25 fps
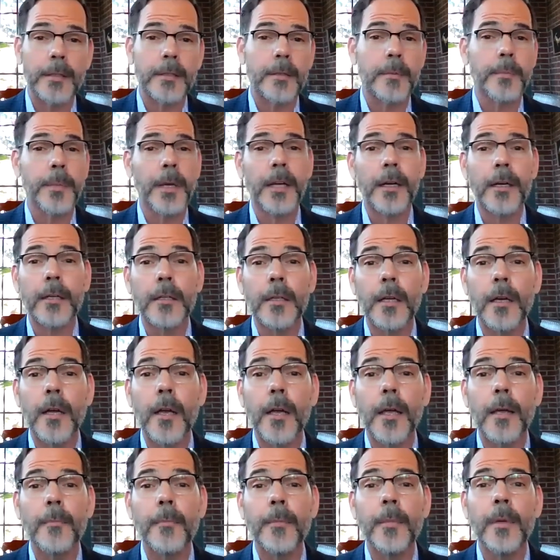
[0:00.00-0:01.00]
as a
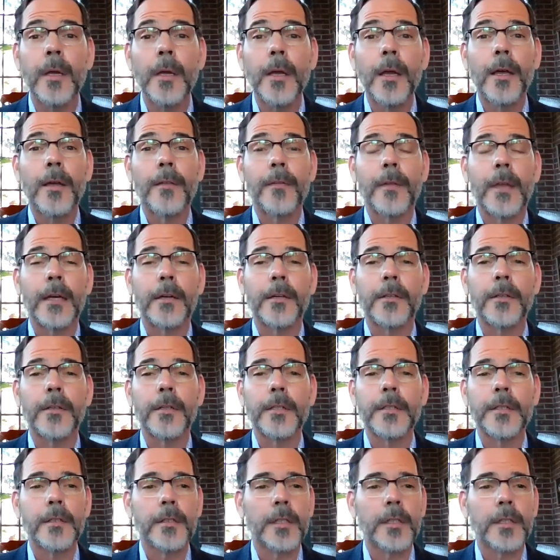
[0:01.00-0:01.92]
paradigm that could